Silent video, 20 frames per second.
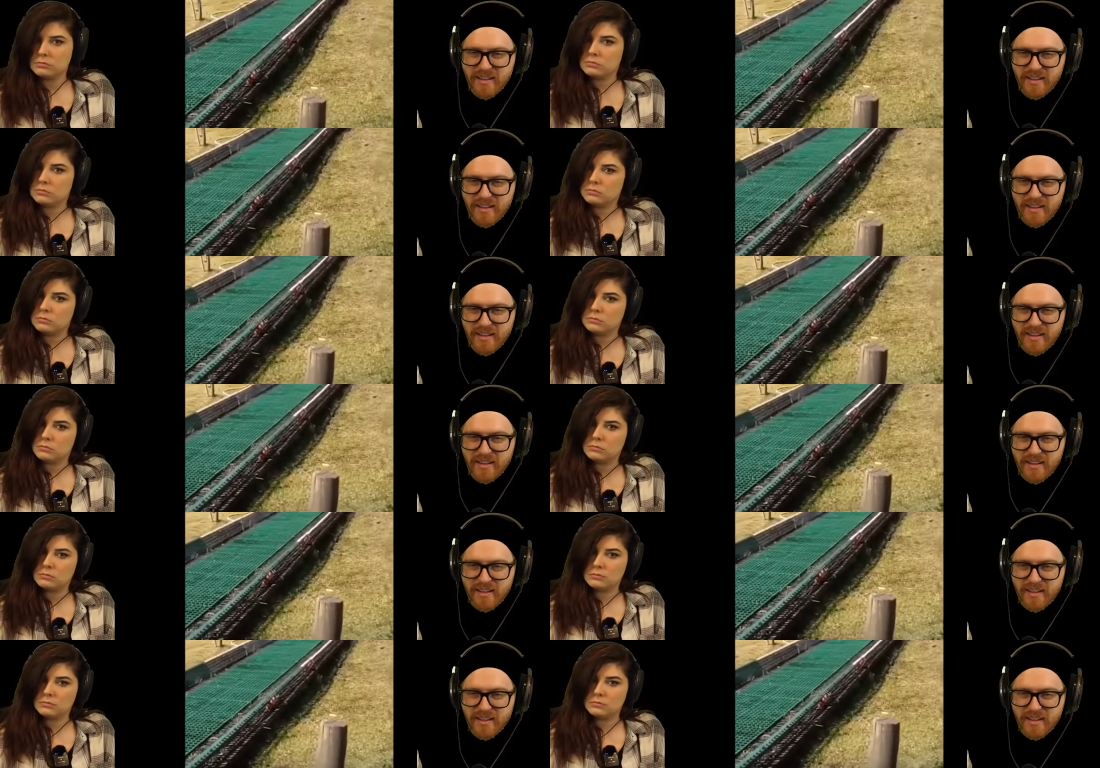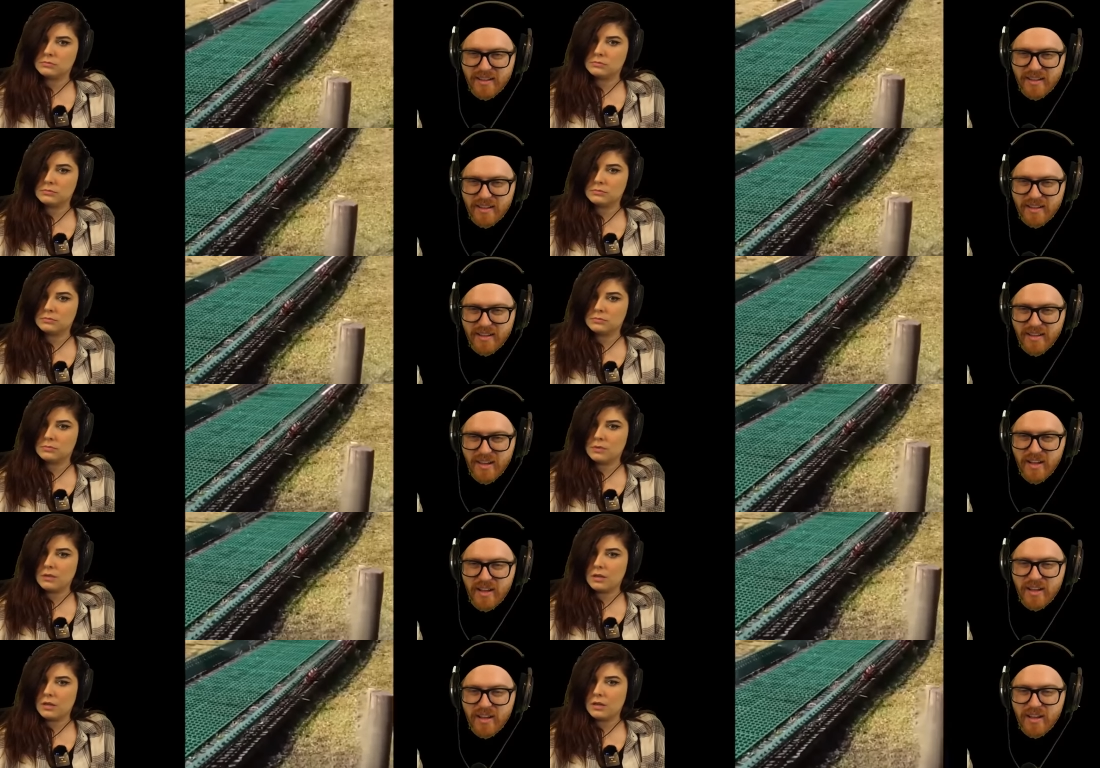
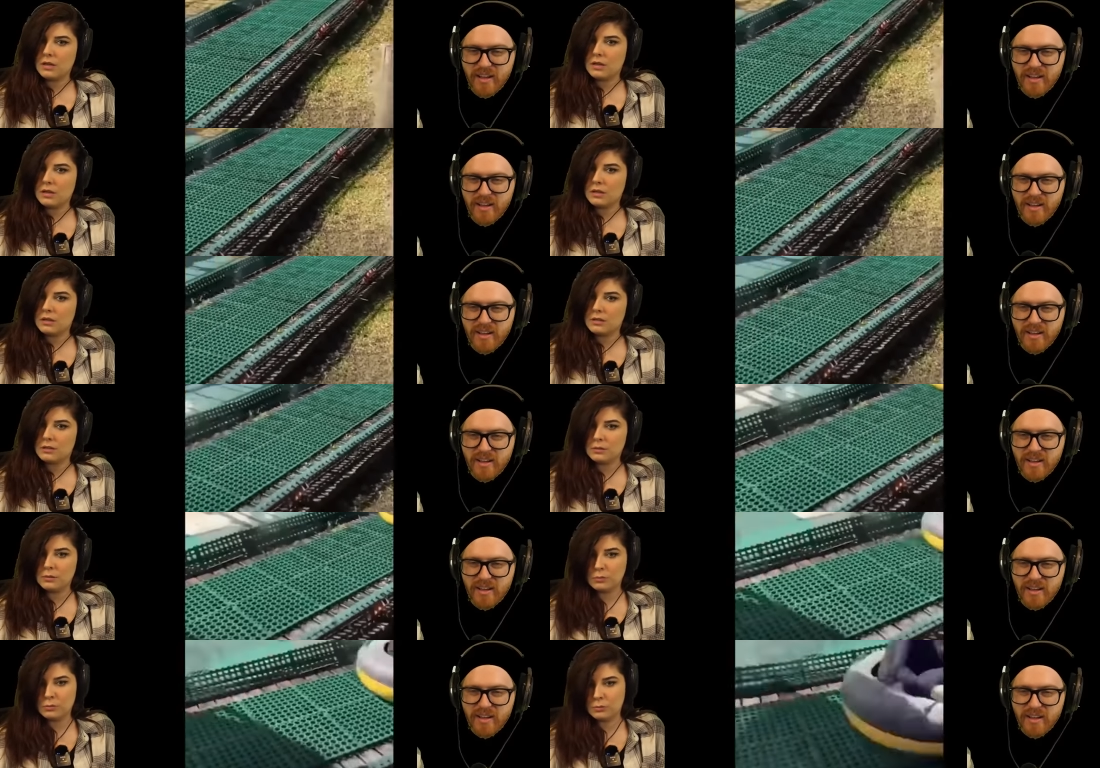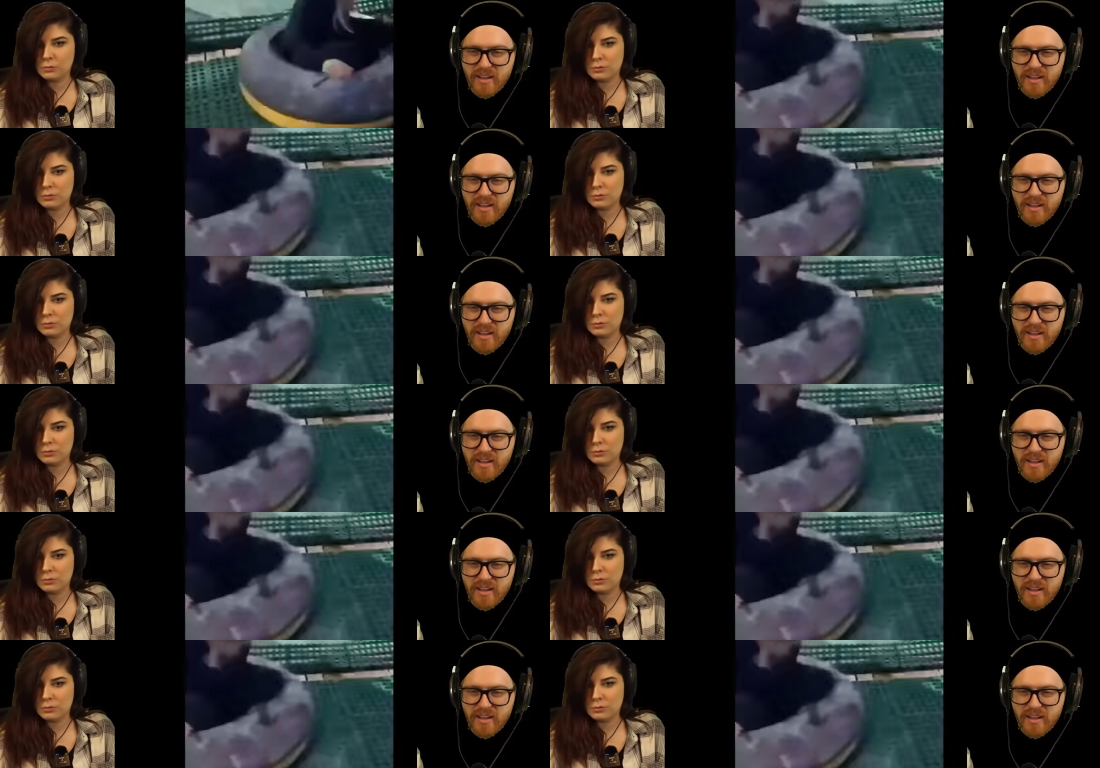Nobody speaks.